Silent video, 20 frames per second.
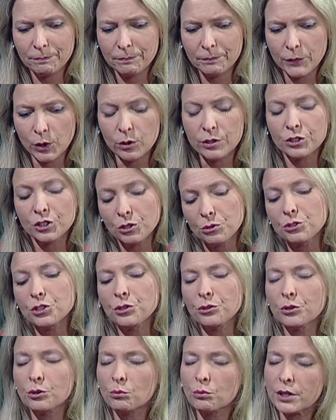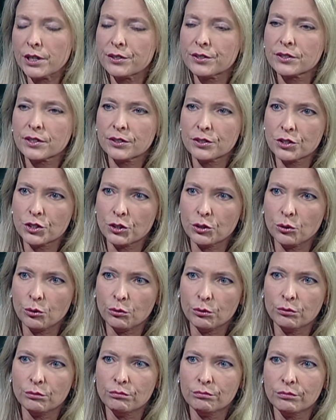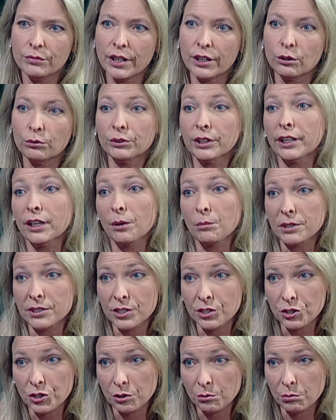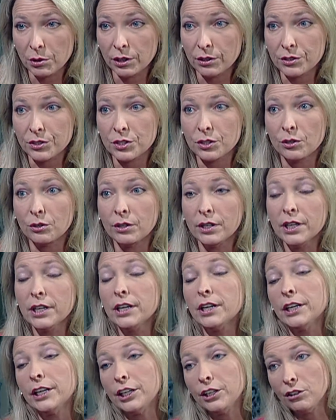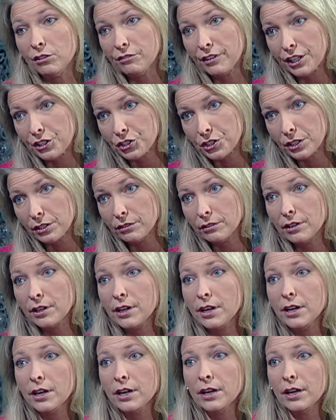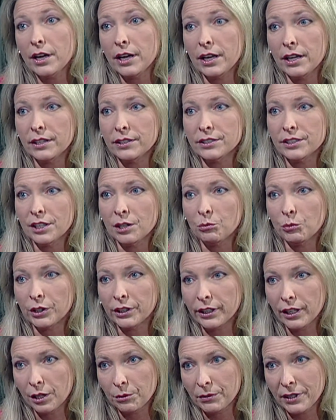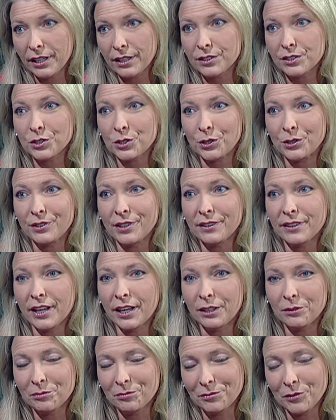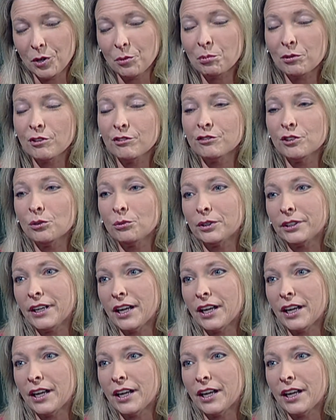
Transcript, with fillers: or due to the risk to not only competition but also innovation. And um, when Comcast heard that that approval would